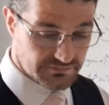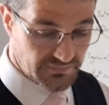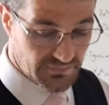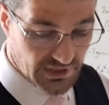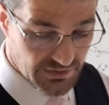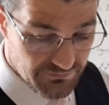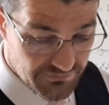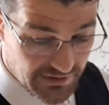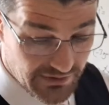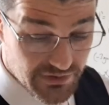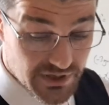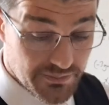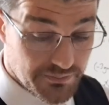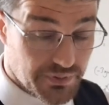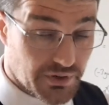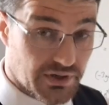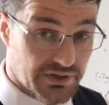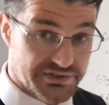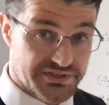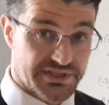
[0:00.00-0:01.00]
Very
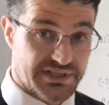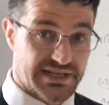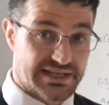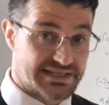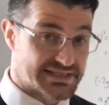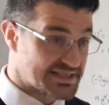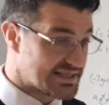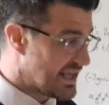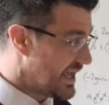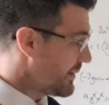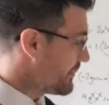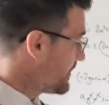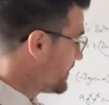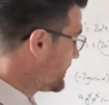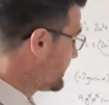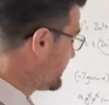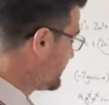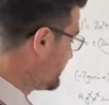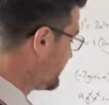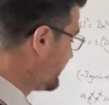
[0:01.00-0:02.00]
important in STEP
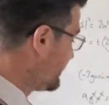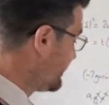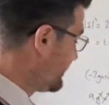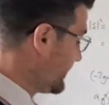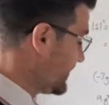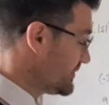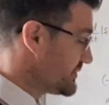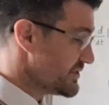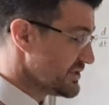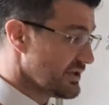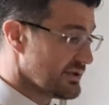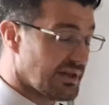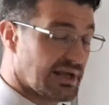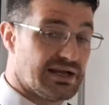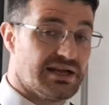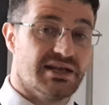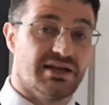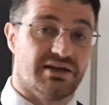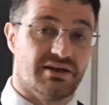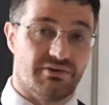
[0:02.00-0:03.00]
for you to do that,
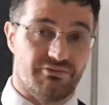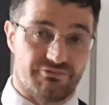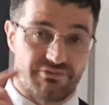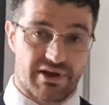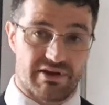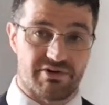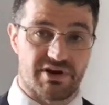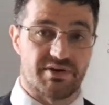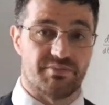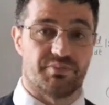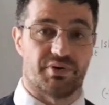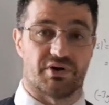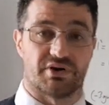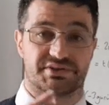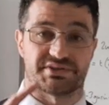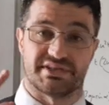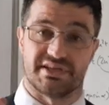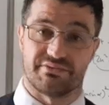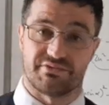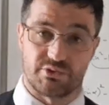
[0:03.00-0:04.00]
and very
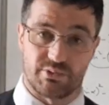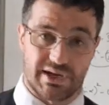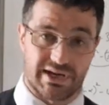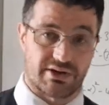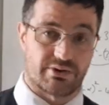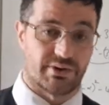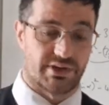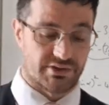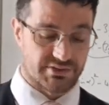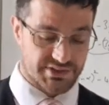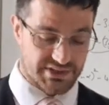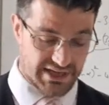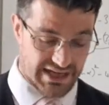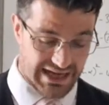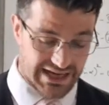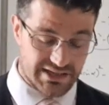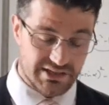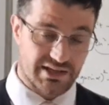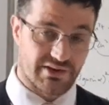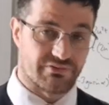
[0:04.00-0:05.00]
important if you are going on to
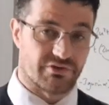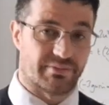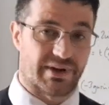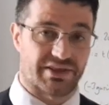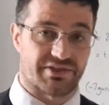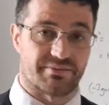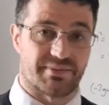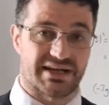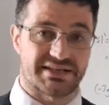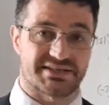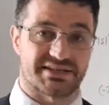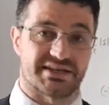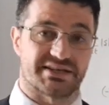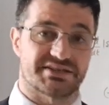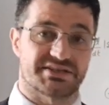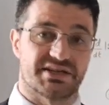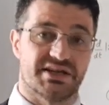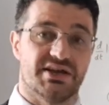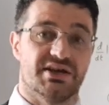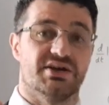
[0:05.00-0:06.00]
higher level
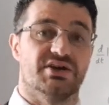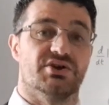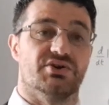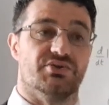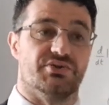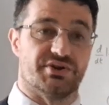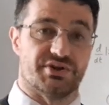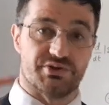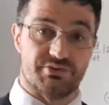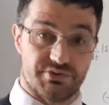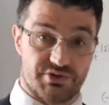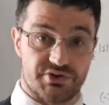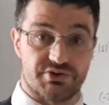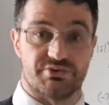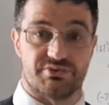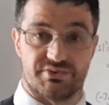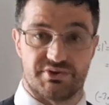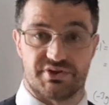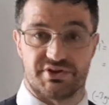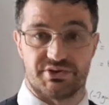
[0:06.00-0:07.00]
mathematics that
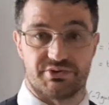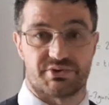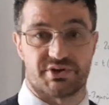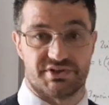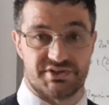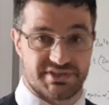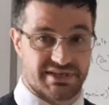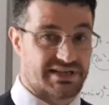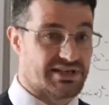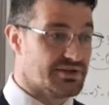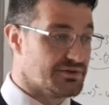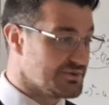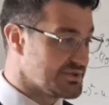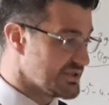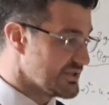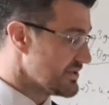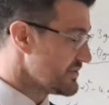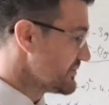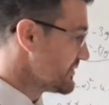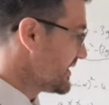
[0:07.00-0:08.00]
you continue to
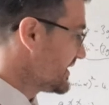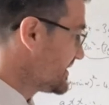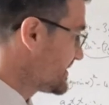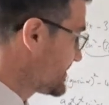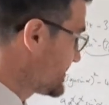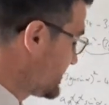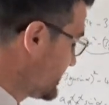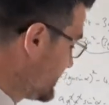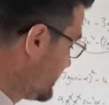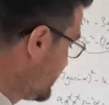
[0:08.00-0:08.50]
do this.